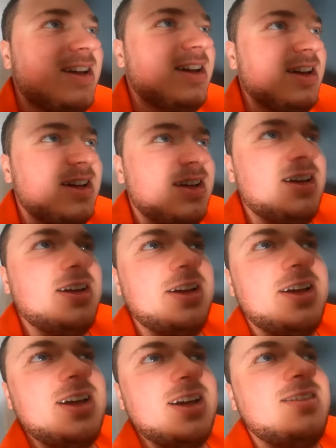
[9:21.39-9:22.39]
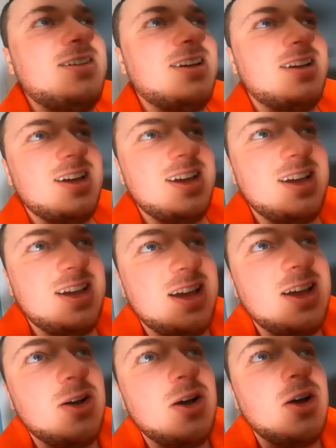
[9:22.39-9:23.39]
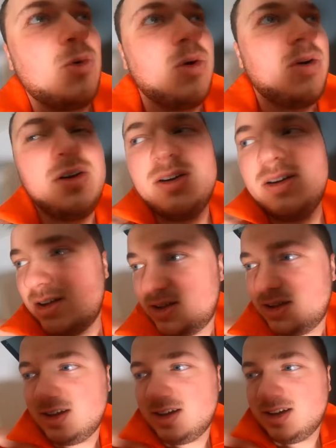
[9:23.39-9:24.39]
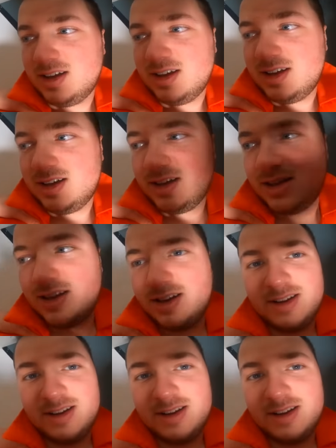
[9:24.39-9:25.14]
Solitary confinement. I hate to say it, but Tuna was with him too.